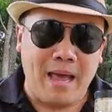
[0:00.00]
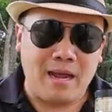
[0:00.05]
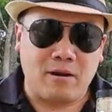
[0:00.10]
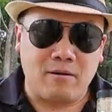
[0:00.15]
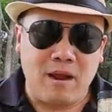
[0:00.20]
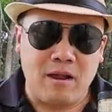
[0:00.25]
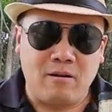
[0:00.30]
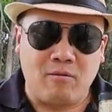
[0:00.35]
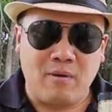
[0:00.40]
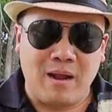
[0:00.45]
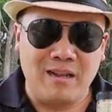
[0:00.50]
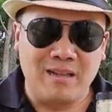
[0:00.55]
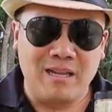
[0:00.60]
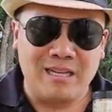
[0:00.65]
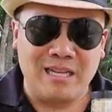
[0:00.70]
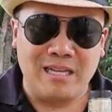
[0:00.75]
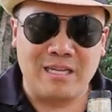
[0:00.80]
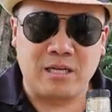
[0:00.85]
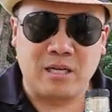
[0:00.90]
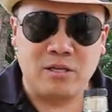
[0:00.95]
background.
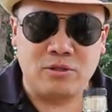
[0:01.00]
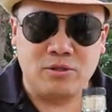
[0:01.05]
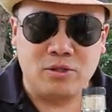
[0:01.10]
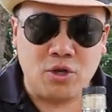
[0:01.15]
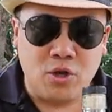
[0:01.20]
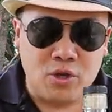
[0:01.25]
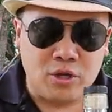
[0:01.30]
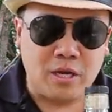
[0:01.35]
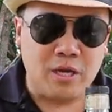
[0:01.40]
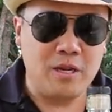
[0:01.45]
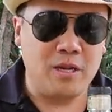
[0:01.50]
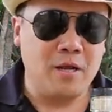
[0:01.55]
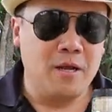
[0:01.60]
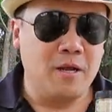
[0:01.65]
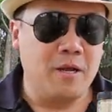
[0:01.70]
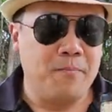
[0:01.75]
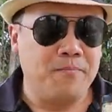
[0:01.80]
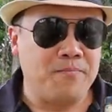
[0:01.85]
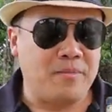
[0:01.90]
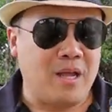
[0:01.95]
Rundlets and
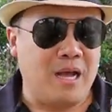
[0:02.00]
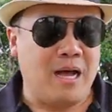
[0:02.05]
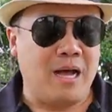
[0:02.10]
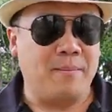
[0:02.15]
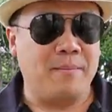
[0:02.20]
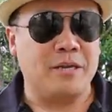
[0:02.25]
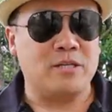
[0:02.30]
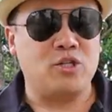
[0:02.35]
Kilderkins,